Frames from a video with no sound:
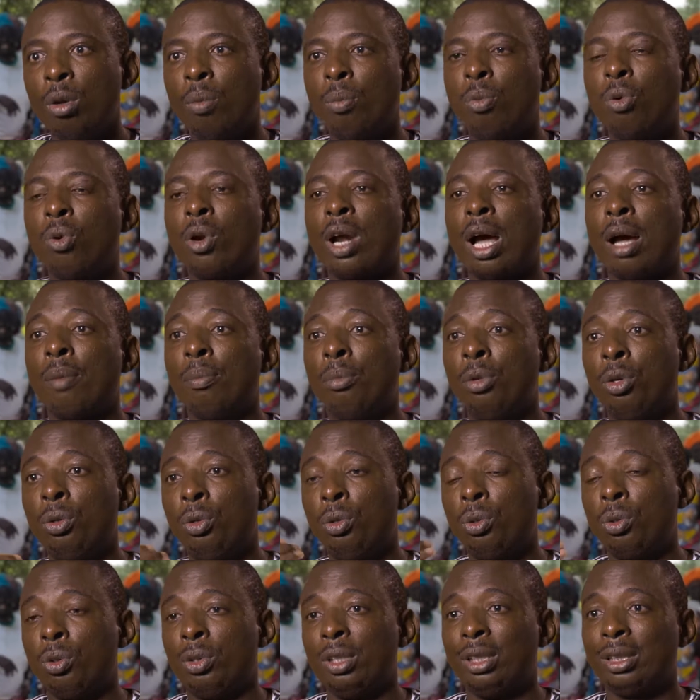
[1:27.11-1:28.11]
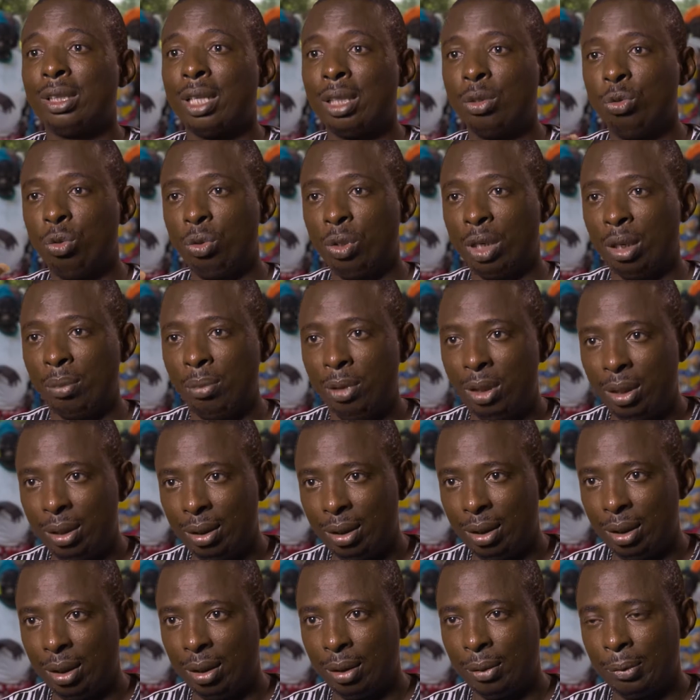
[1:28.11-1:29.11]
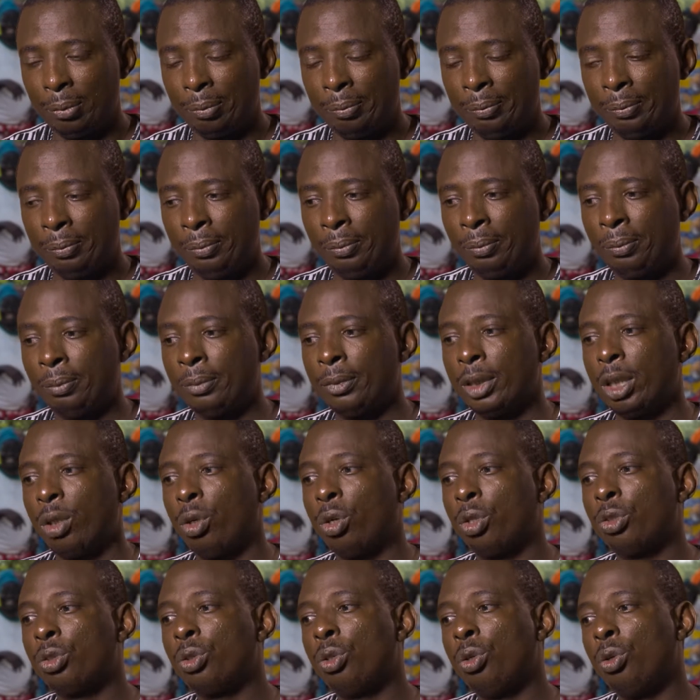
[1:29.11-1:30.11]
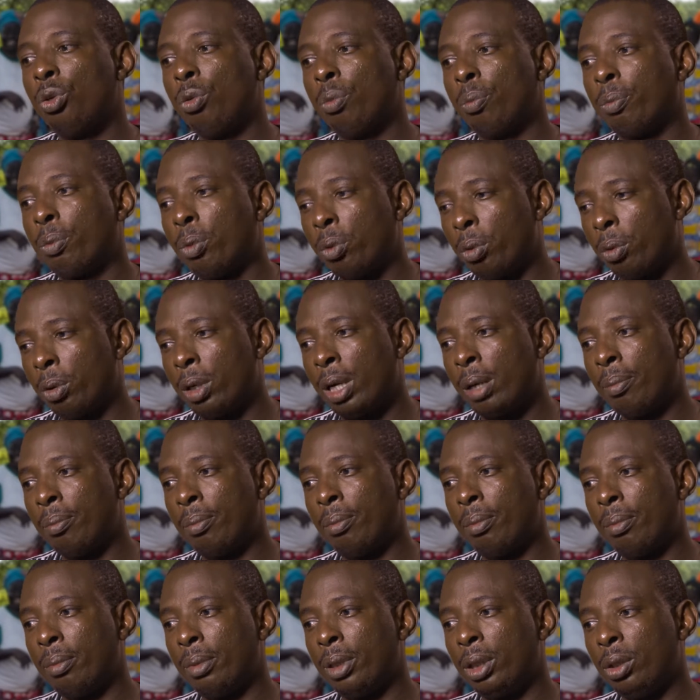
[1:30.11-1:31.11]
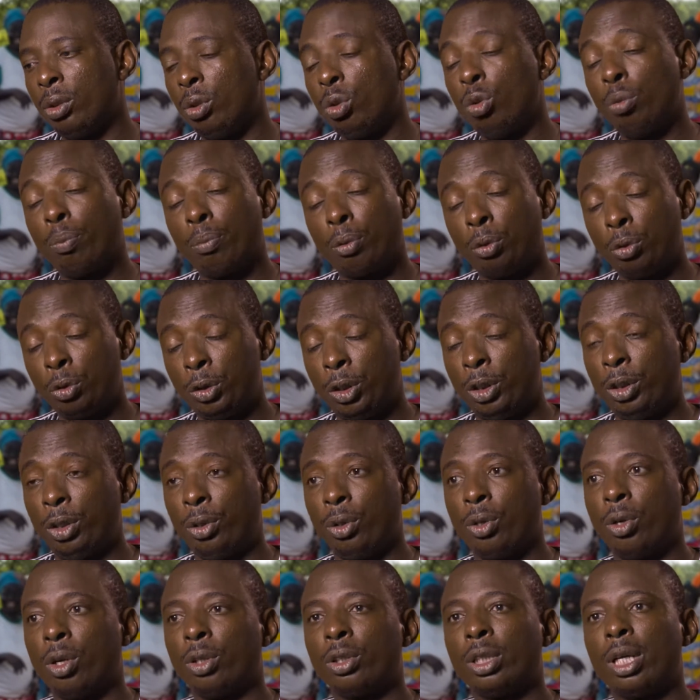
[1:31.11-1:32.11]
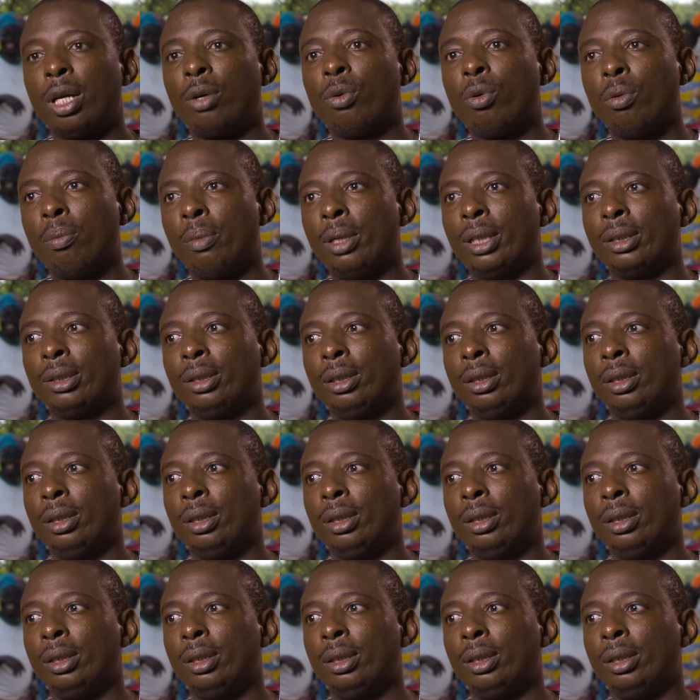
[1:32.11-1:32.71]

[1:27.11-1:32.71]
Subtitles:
The project is here to strengthen this program to improve its sustainability.